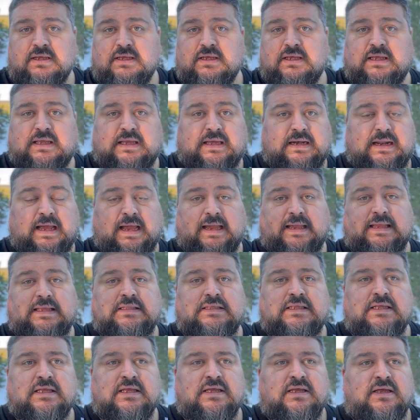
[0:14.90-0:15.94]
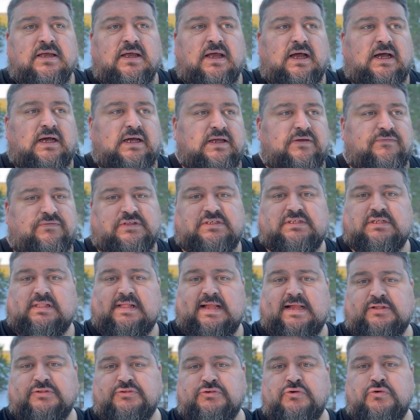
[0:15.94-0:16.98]
in height, if it's
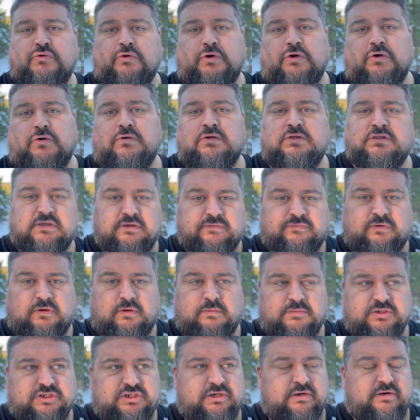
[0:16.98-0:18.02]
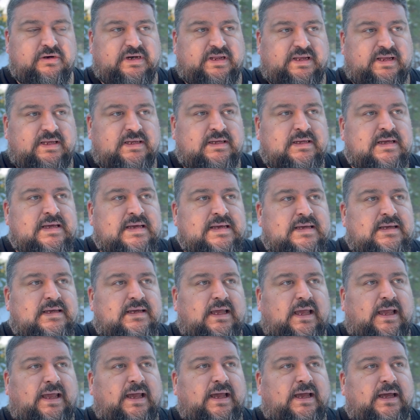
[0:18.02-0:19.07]
allowed to grow to full maturity.
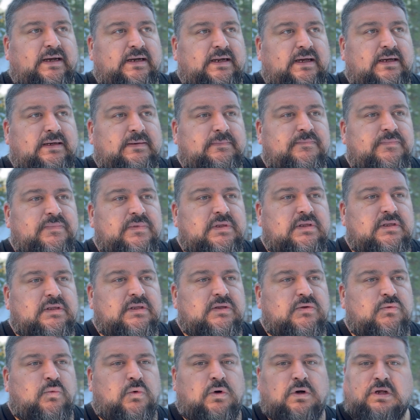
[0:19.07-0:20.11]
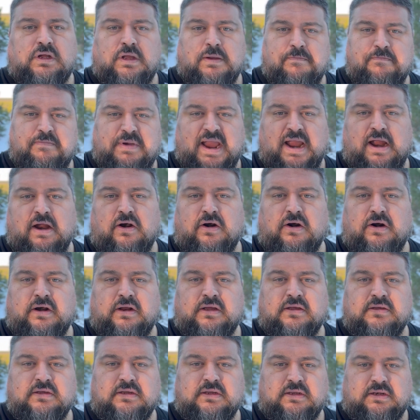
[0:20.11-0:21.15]
And we'll compare
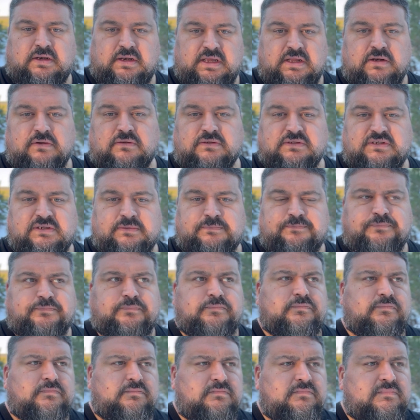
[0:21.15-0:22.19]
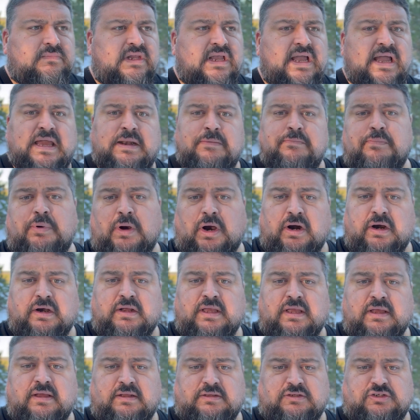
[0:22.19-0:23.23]
needles and bark
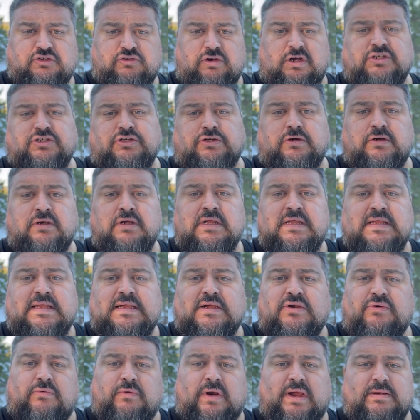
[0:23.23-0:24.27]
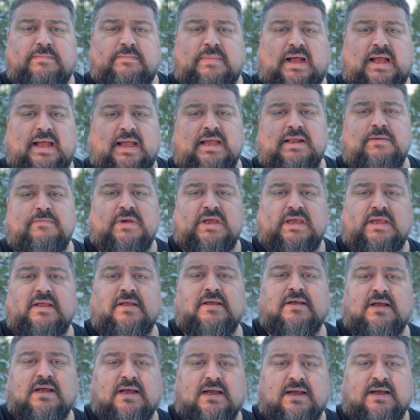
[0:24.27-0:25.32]
and structure. Right behind me
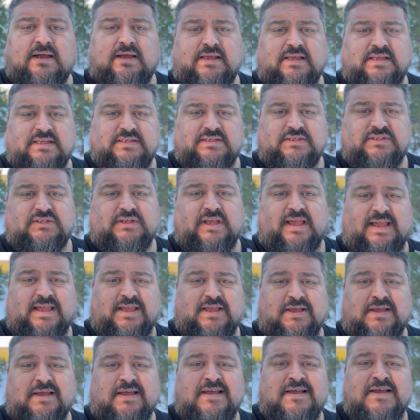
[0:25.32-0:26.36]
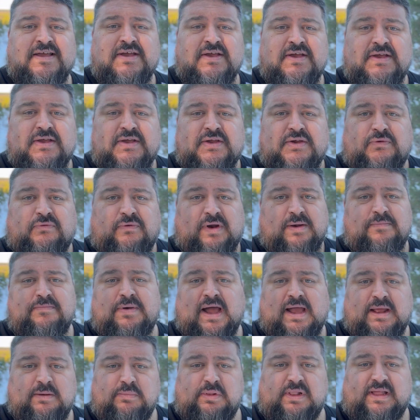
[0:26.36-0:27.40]
is a red
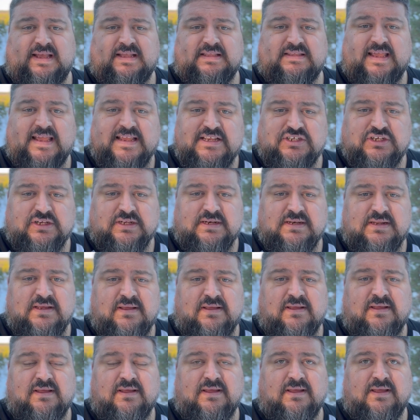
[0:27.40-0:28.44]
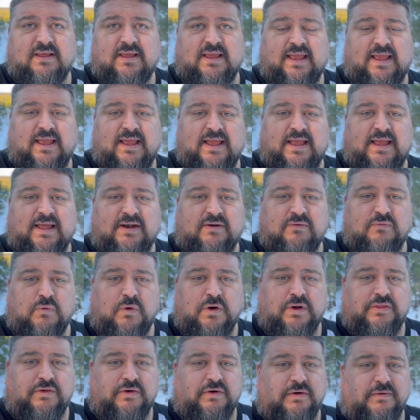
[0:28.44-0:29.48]
pine plantation, and
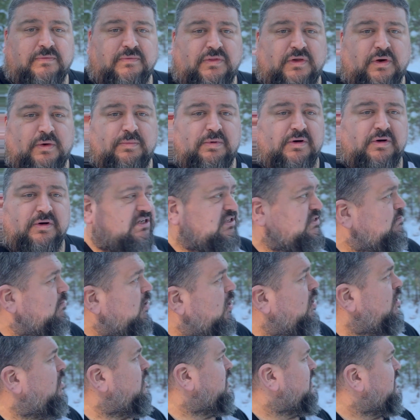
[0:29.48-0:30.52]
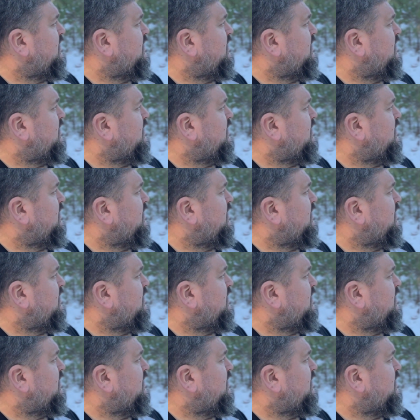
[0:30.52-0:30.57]
where they're pretty small.